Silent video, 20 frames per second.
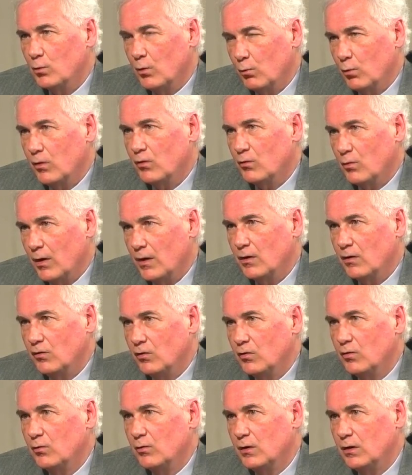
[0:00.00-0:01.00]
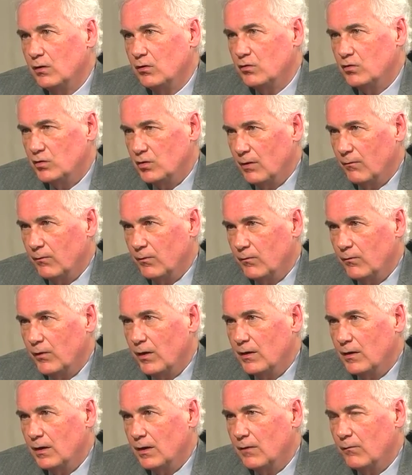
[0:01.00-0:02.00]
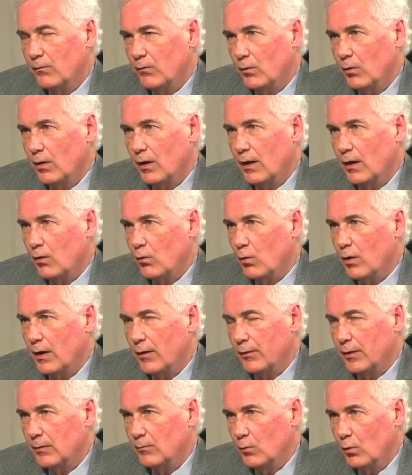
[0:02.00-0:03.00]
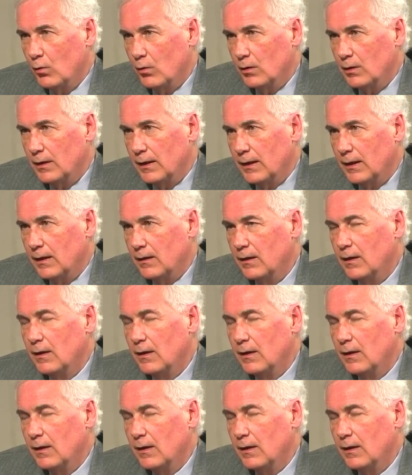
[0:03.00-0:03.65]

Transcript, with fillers: What we're trying to do is shift funding for acquiring more land